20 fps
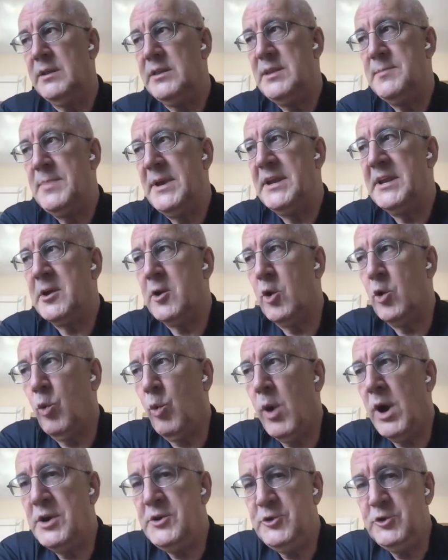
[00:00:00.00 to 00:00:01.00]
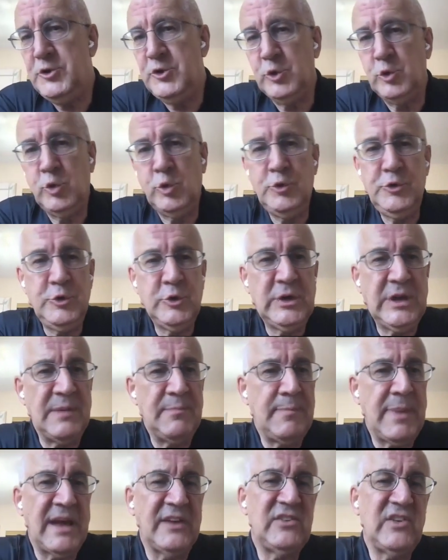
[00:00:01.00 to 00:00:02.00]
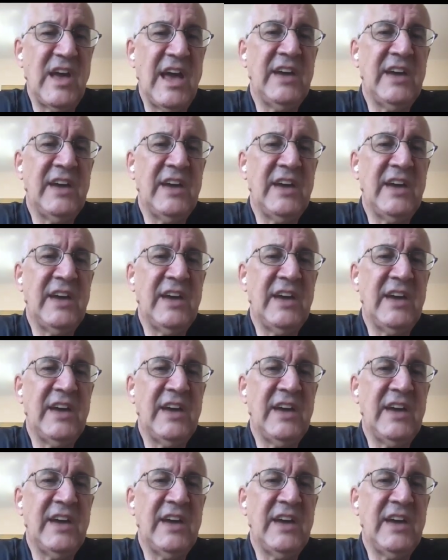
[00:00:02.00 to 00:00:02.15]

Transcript: depending on what you do, you can pass